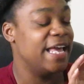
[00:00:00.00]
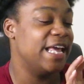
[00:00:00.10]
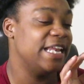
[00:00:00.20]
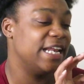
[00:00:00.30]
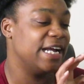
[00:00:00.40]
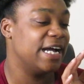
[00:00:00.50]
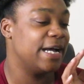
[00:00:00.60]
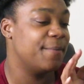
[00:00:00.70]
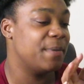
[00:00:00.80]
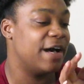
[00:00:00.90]
And then I
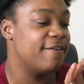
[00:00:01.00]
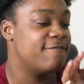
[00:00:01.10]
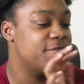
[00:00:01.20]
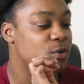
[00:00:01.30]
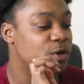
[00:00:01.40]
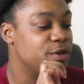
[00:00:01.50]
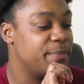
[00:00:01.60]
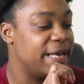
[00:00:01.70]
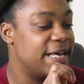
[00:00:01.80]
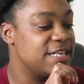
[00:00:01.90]
got my Ford
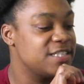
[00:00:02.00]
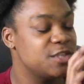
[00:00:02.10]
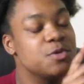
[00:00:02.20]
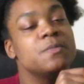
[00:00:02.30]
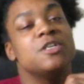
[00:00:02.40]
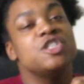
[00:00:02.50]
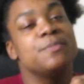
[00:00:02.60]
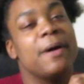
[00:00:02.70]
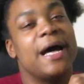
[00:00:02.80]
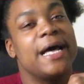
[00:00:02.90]
Pass. That's pretty much
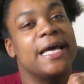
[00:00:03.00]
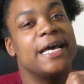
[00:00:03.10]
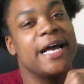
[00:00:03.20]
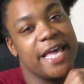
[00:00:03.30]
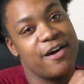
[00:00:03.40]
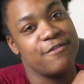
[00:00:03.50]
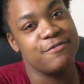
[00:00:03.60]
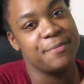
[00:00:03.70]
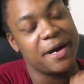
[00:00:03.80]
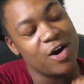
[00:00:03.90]
my account
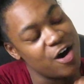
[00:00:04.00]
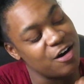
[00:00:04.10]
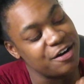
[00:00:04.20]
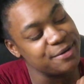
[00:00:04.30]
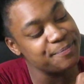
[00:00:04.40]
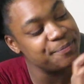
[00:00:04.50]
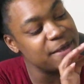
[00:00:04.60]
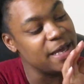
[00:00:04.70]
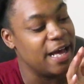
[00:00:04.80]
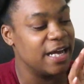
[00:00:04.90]
for my car.
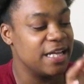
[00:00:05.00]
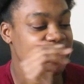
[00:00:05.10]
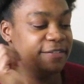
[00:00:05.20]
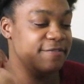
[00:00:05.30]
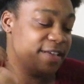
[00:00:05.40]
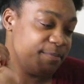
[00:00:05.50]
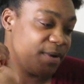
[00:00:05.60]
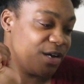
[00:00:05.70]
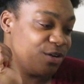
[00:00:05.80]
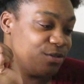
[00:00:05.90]
I got the
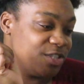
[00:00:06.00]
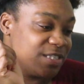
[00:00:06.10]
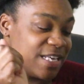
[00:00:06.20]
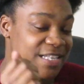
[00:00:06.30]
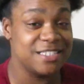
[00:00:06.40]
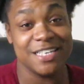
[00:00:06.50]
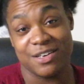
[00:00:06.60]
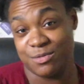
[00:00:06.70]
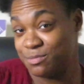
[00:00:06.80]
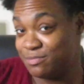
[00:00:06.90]
Venmo just in case
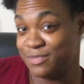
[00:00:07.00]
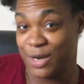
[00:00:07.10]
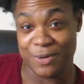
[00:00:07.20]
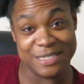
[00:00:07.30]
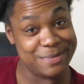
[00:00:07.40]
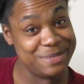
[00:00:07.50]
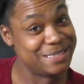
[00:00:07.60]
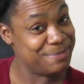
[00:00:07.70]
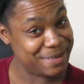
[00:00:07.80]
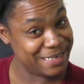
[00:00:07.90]
y'all want to send me
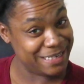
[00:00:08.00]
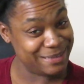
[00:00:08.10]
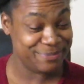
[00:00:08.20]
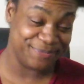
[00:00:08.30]
some money.